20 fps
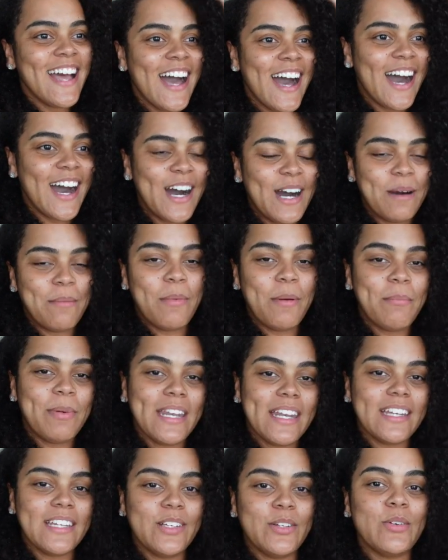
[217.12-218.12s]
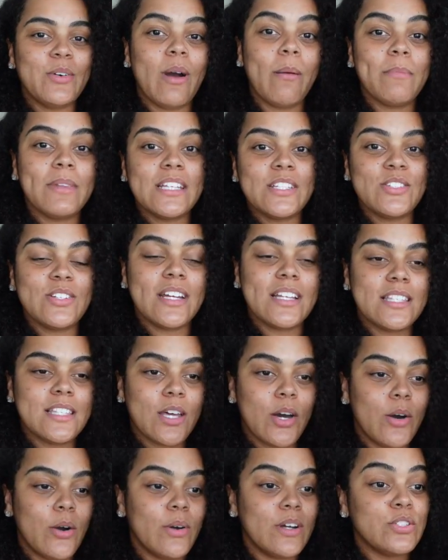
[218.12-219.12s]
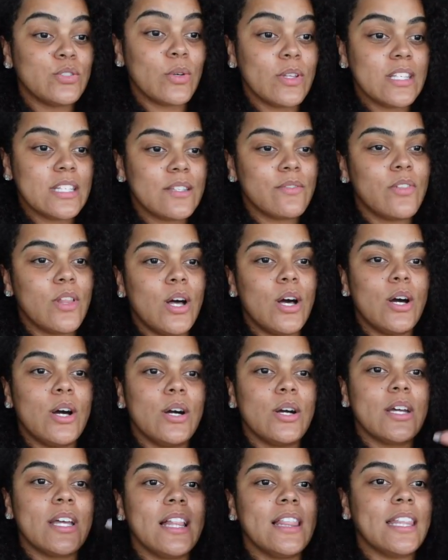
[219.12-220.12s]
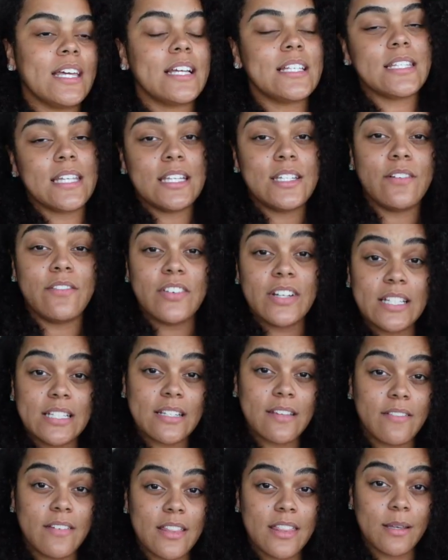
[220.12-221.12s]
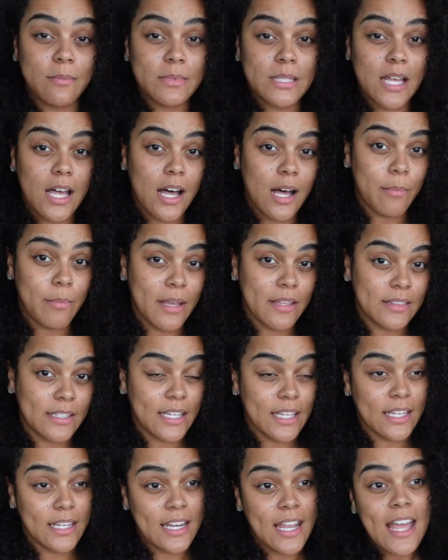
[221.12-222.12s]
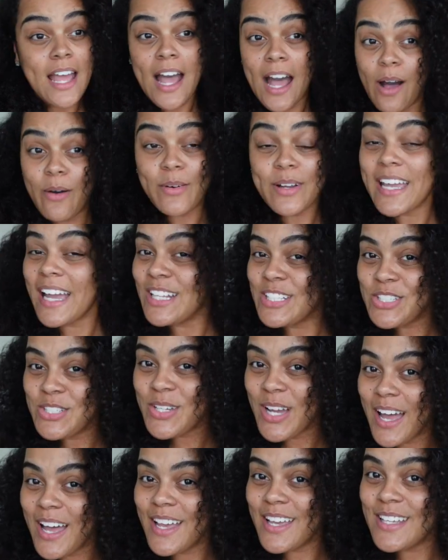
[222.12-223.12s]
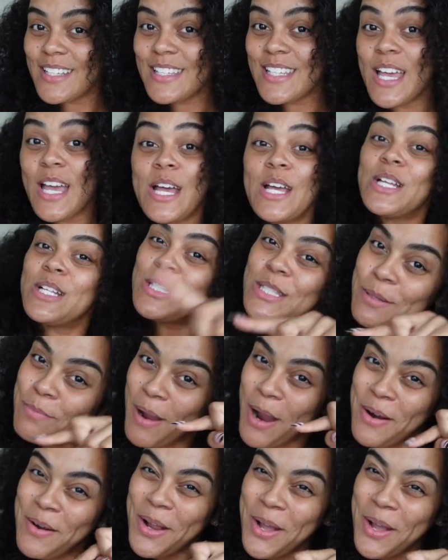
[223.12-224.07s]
um, but anywho, I'm gonna let you guys go. Enjoy this vlog. Like I said, don't forget to give it a thumbs up and then I will catch you guys tomorrow.